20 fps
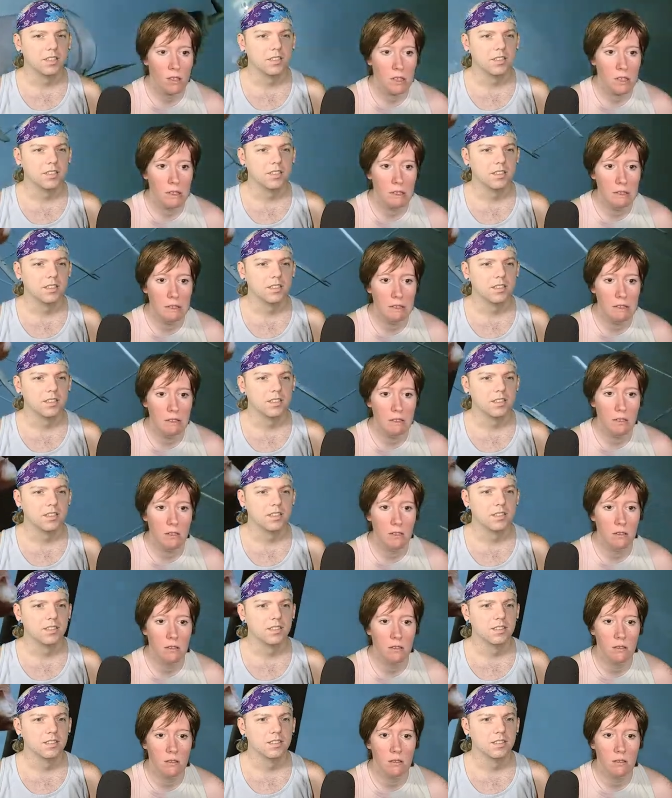Speaker 1: Eee.
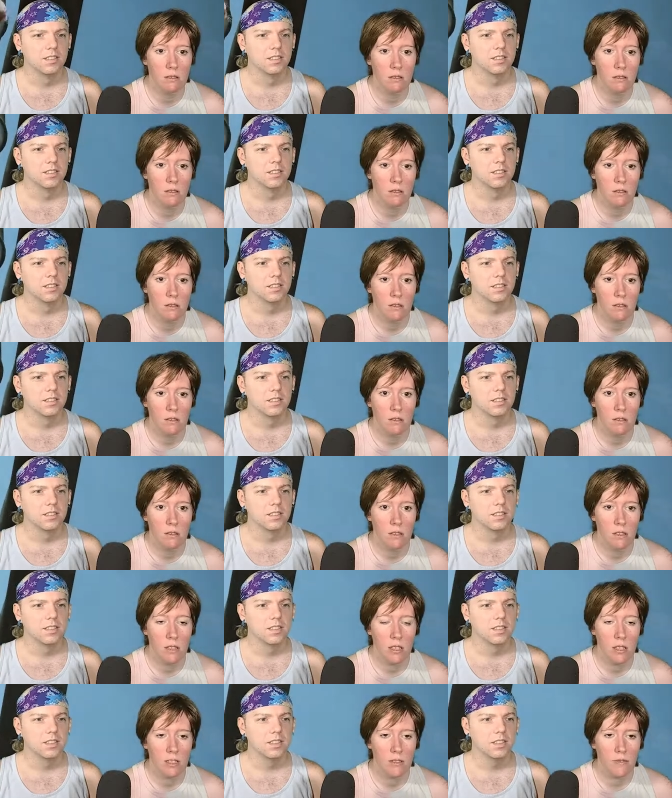
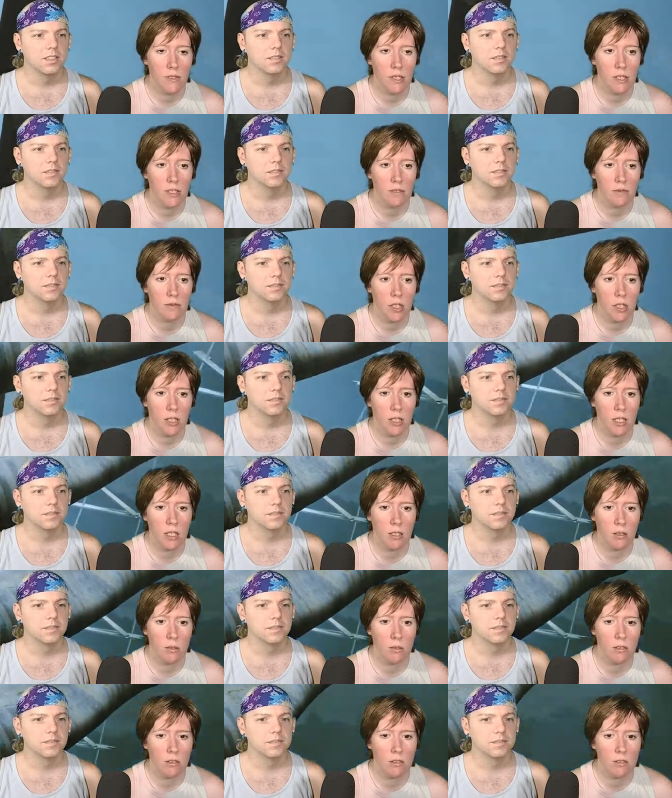It's very far
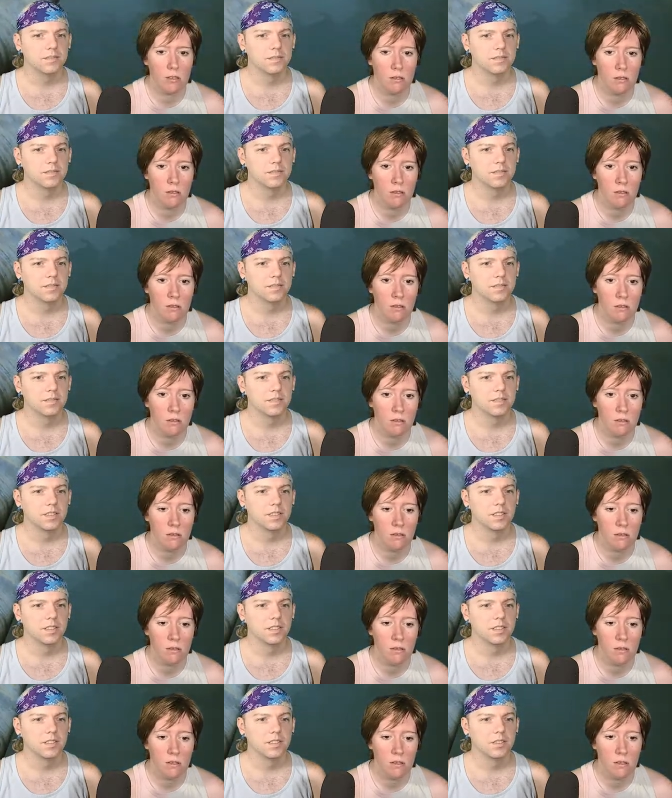down.
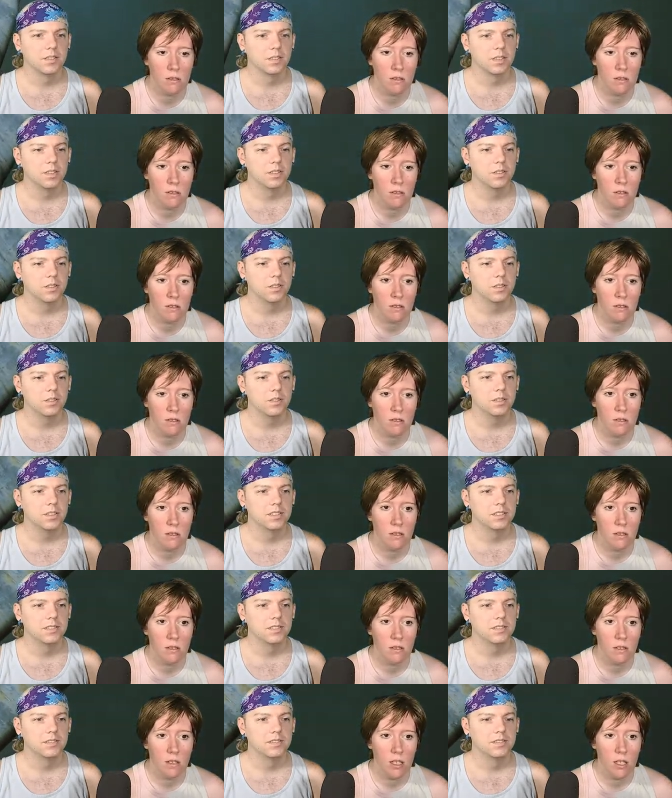Oh,
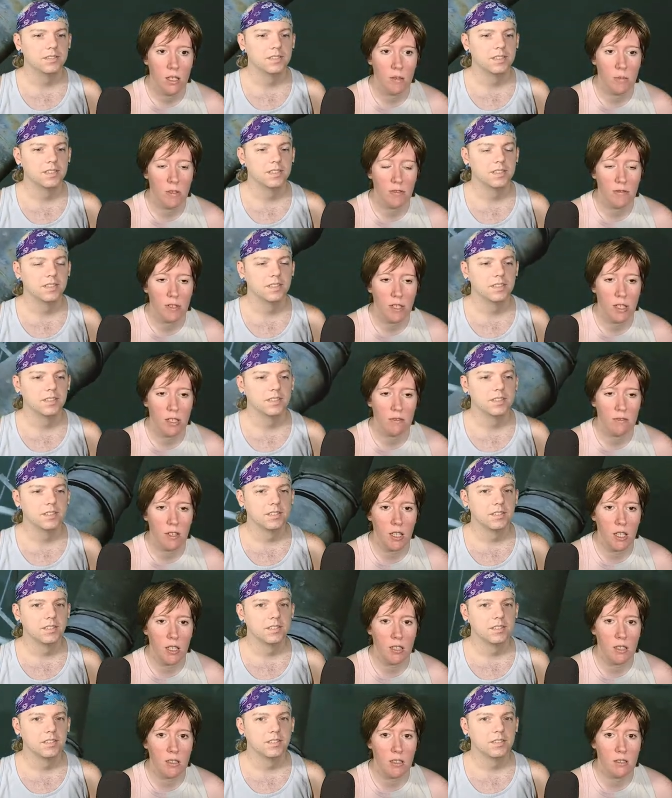I'm afraid of
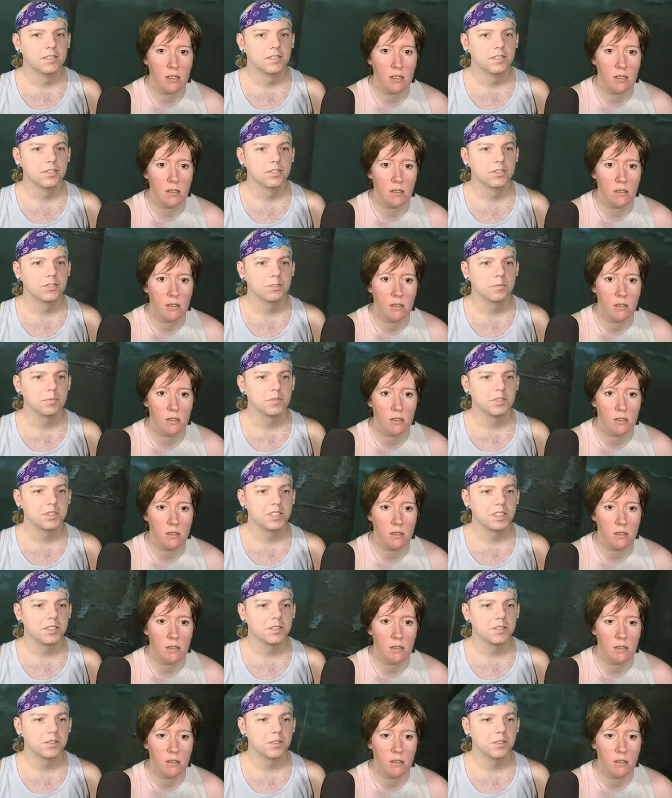heights.
Speaker 2: super
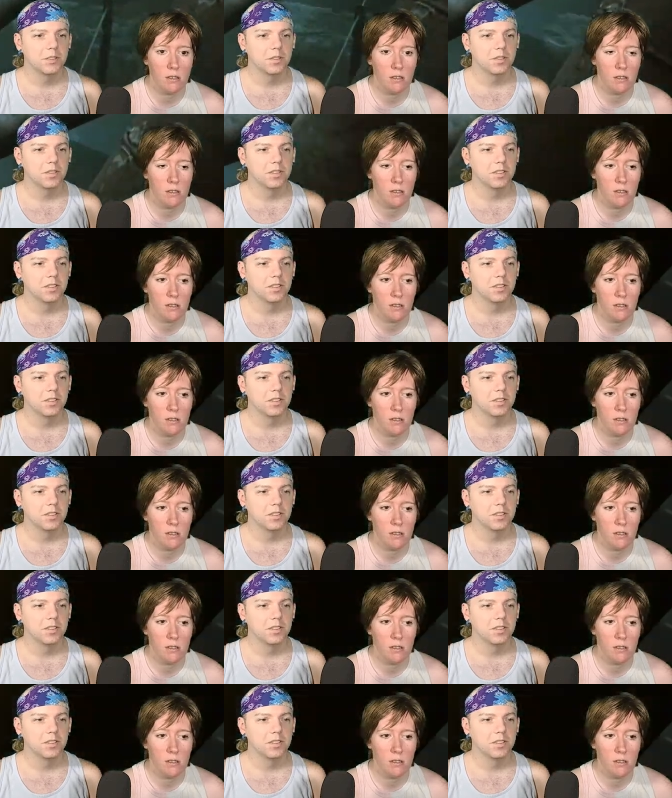secret hole.